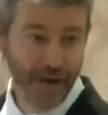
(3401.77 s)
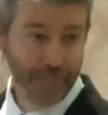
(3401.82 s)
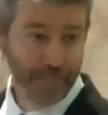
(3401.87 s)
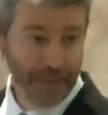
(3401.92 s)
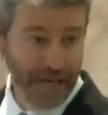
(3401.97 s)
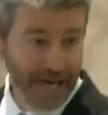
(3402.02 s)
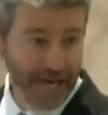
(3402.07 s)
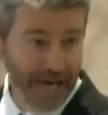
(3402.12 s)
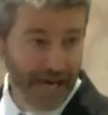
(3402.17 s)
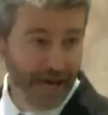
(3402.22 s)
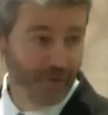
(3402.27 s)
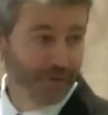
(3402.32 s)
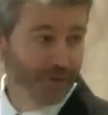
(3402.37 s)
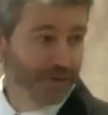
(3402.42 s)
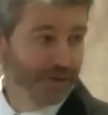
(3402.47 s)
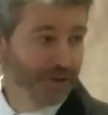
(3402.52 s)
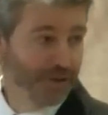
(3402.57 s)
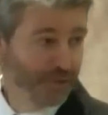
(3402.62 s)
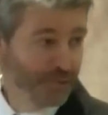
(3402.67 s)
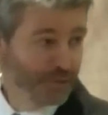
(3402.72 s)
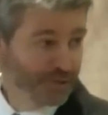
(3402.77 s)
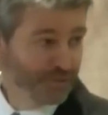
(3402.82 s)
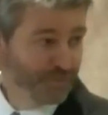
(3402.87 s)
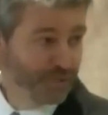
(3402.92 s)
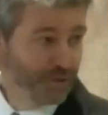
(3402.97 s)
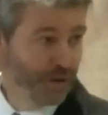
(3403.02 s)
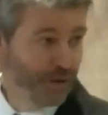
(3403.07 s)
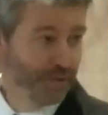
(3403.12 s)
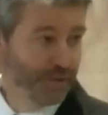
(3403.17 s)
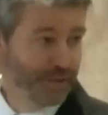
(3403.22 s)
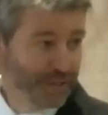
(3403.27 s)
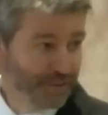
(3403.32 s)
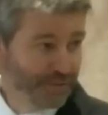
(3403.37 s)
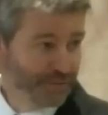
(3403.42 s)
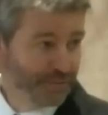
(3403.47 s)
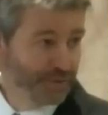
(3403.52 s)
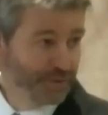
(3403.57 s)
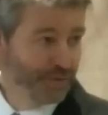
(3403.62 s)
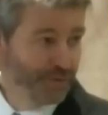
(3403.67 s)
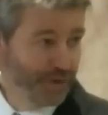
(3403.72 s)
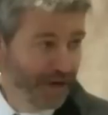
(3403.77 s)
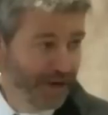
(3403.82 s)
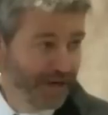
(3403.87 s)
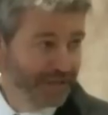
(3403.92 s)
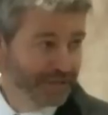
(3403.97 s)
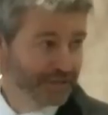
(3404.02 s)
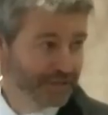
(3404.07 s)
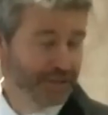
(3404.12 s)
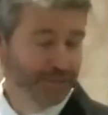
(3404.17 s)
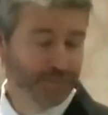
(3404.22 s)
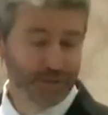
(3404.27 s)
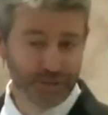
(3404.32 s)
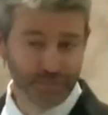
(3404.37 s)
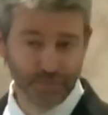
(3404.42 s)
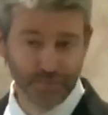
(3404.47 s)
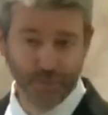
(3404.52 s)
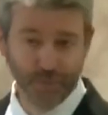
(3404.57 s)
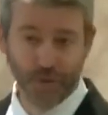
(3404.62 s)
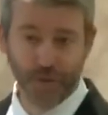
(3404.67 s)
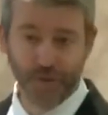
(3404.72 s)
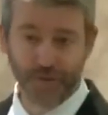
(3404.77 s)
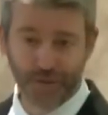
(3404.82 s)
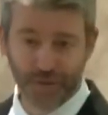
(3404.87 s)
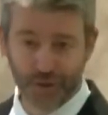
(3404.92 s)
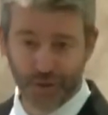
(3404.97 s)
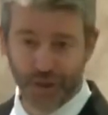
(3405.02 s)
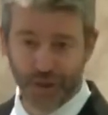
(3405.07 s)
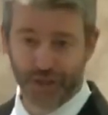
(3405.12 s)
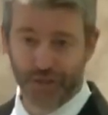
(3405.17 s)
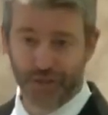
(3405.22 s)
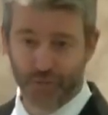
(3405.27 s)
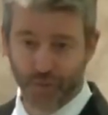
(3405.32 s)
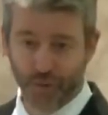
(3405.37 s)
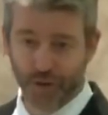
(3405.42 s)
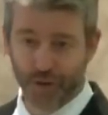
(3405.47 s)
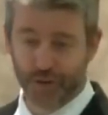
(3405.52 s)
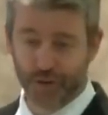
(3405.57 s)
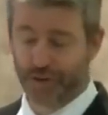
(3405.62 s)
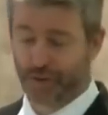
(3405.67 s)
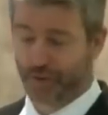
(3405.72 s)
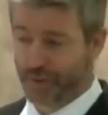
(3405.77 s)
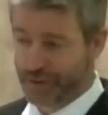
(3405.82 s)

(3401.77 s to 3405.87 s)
A power was flowing through us that was more than just words.